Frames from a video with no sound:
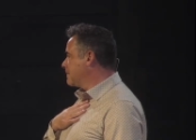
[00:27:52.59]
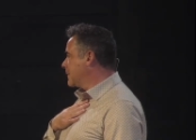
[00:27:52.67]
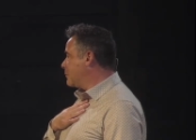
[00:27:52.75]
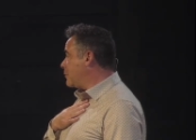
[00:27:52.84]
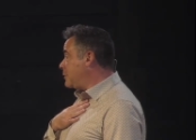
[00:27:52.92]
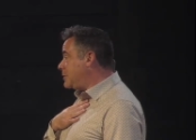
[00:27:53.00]

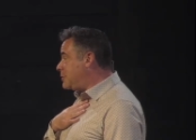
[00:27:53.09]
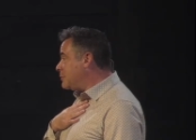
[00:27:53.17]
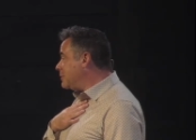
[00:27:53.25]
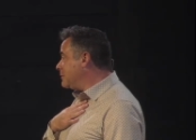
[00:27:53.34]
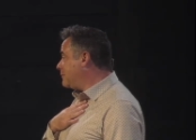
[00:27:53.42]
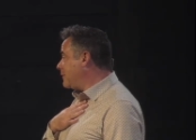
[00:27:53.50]
What we
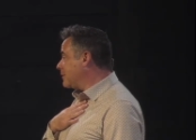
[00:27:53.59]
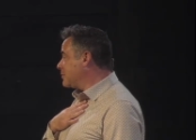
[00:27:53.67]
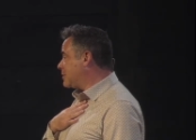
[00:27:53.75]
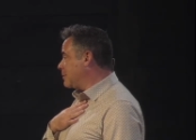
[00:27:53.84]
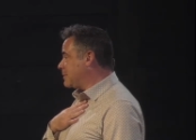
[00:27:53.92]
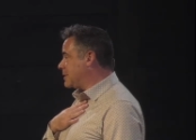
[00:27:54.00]
do in
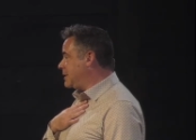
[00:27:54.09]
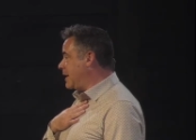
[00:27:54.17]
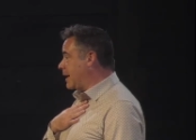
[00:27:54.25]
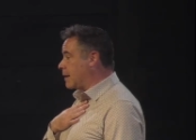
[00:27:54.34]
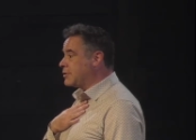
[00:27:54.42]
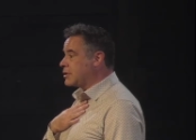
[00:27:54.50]
fellowship is a
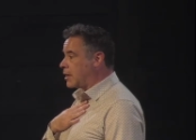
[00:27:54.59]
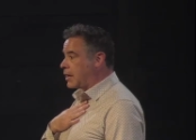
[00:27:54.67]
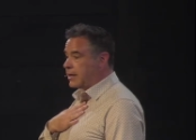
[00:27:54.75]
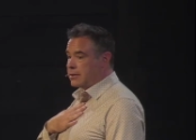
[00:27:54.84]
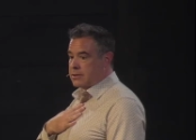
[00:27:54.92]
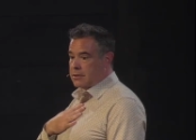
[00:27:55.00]
dance. I'm
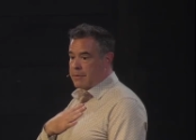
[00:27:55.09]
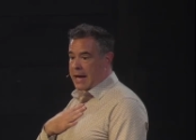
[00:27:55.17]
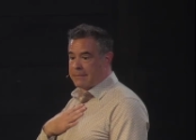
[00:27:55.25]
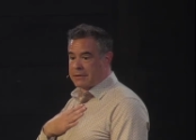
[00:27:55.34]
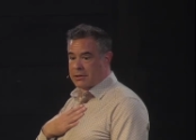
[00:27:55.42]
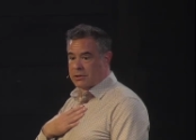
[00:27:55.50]
sorry to the
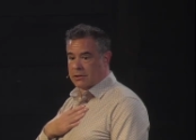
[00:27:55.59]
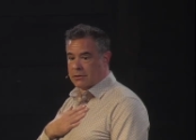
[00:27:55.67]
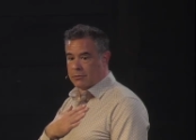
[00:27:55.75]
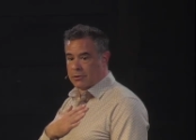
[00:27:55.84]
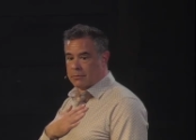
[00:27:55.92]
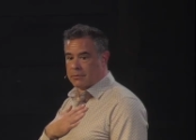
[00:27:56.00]
Baptists in
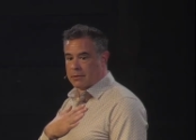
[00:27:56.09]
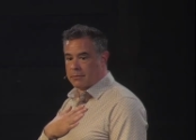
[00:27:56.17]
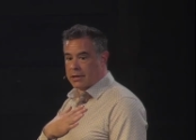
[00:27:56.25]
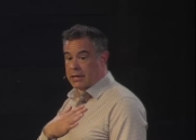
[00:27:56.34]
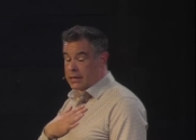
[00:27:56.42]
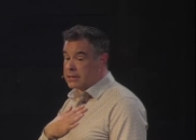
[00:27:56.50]
the room,
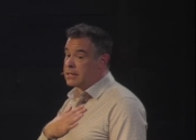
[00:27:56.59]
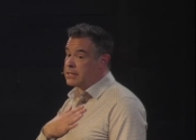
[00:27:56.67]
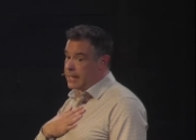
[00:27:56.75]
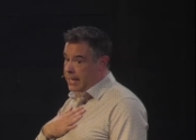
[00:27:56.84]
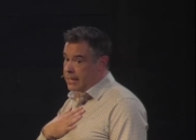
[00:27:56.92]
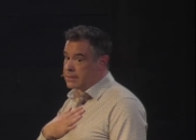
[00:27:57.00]
but it is a
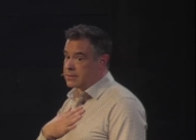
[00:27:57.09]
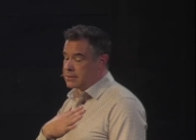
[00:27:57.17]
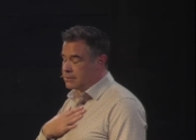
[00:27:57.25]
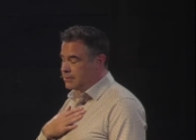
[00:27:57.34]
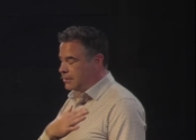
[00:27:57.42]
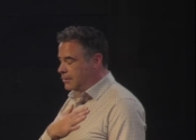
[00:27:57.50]
dance.